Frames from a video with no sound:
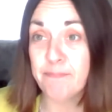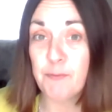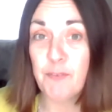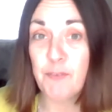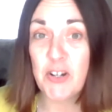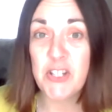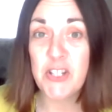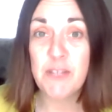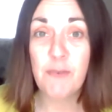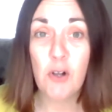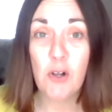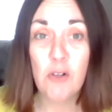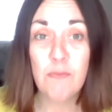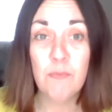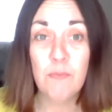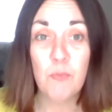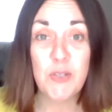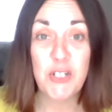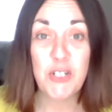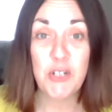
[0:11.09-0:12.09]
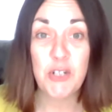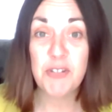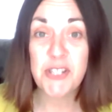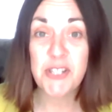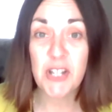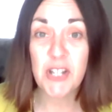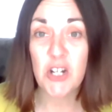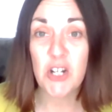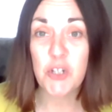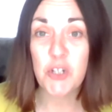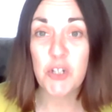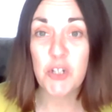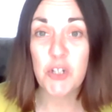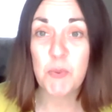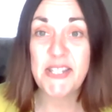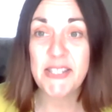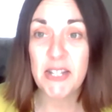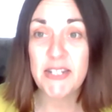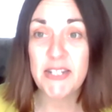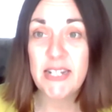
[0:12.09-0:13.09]
First of all, we do research. We
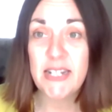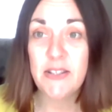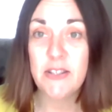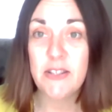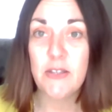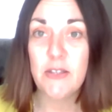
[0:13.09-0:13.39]
study